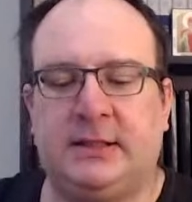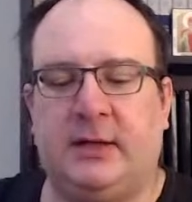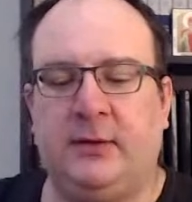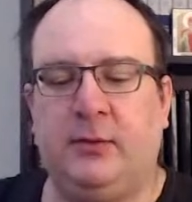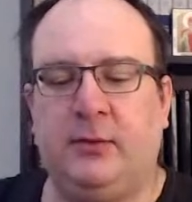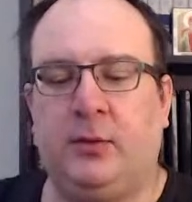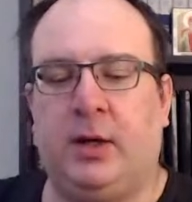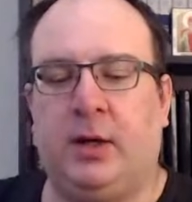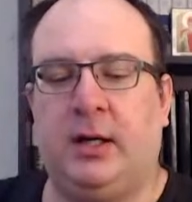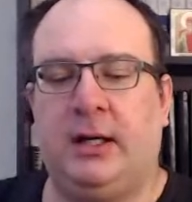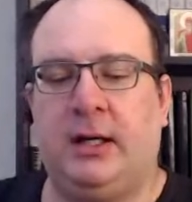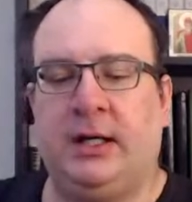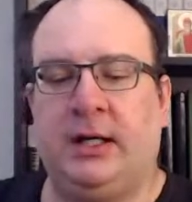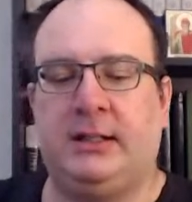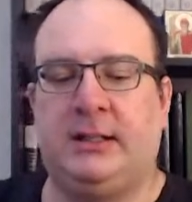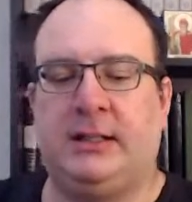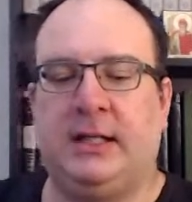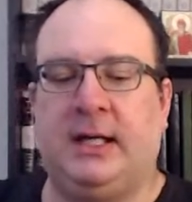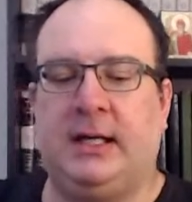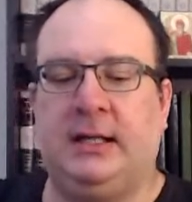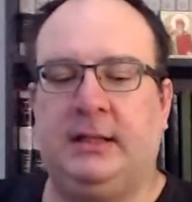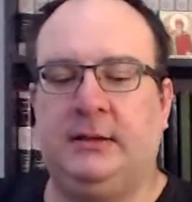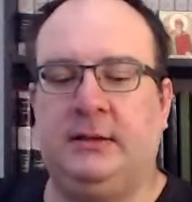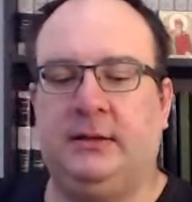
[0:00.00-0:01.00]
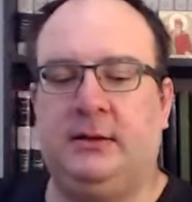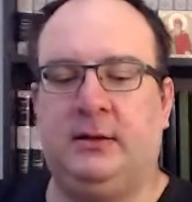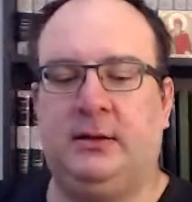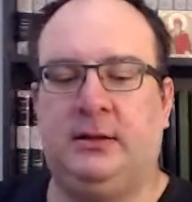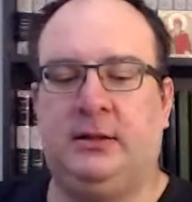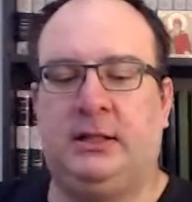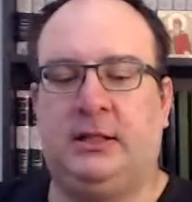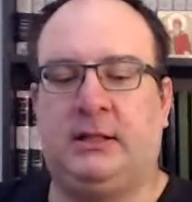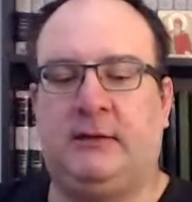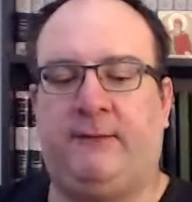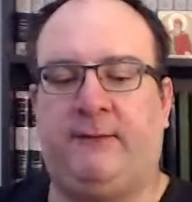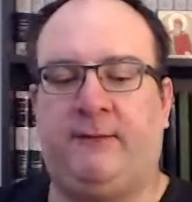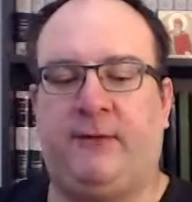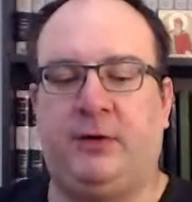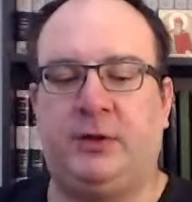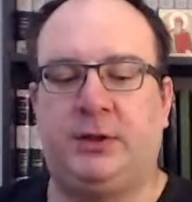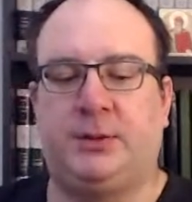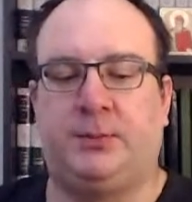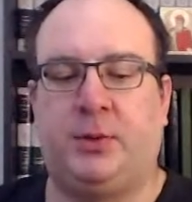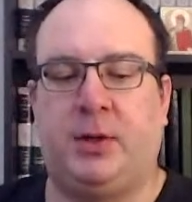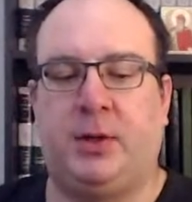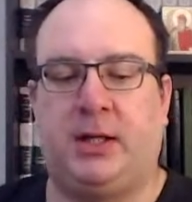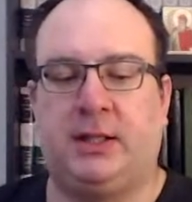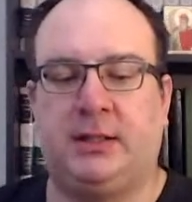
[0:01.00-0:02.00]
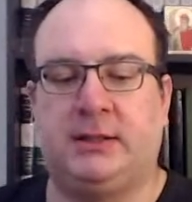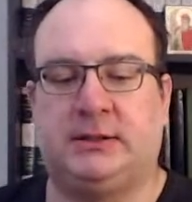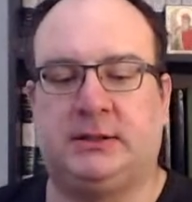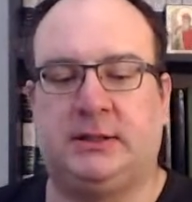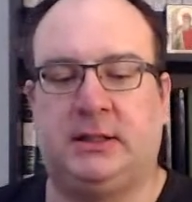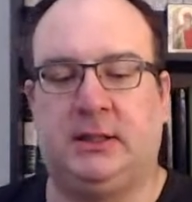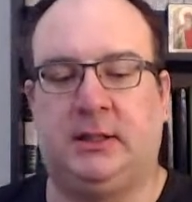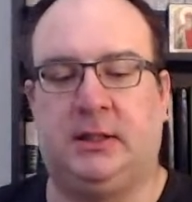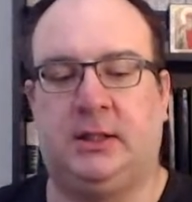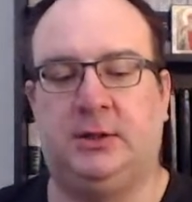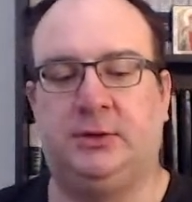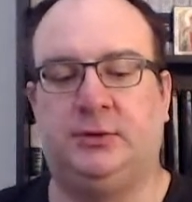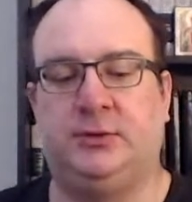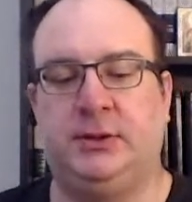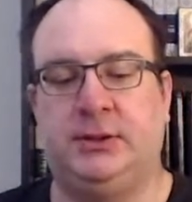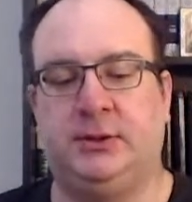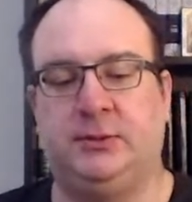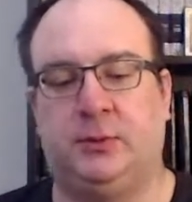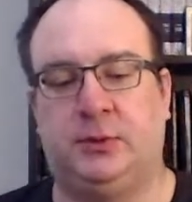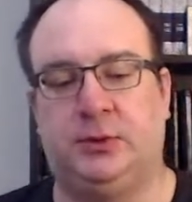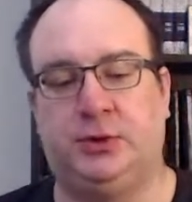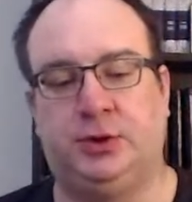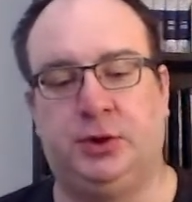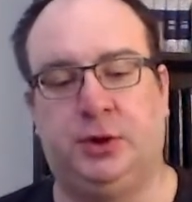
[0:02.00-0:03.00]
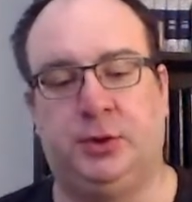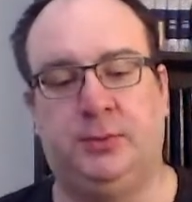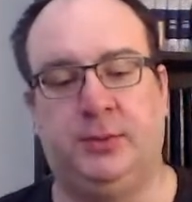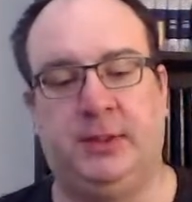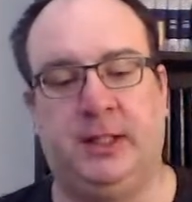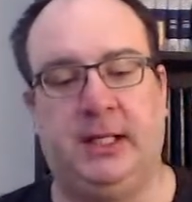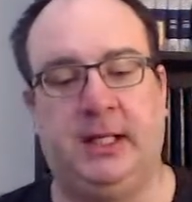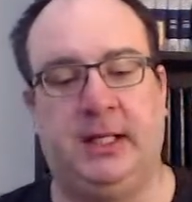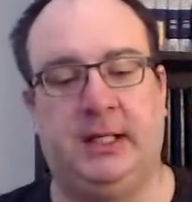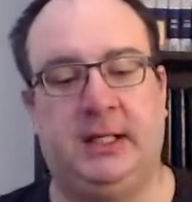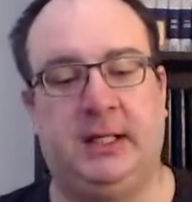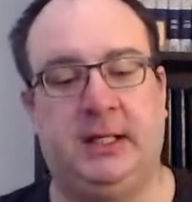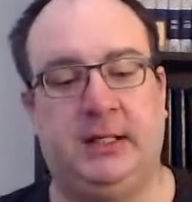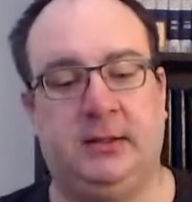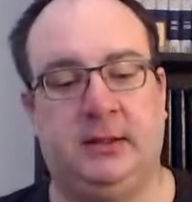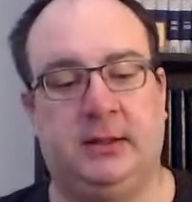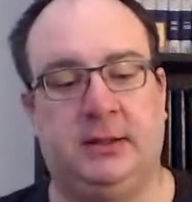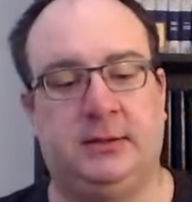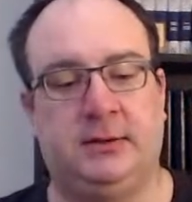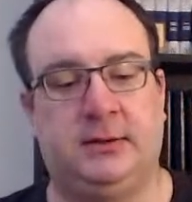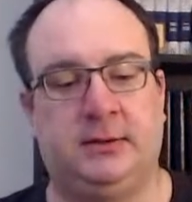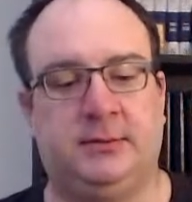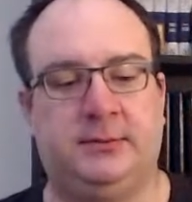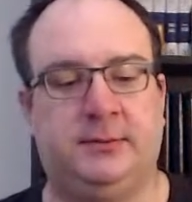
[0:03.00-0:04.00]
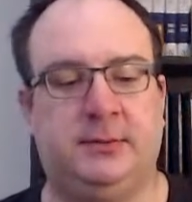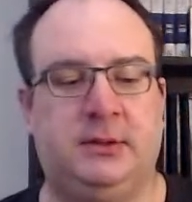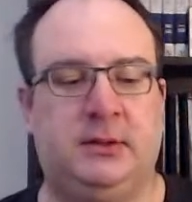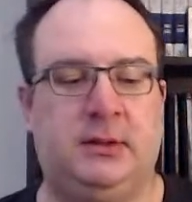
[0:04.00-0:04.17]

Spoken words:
It's ironic that the first Protestant countries were Germany and England.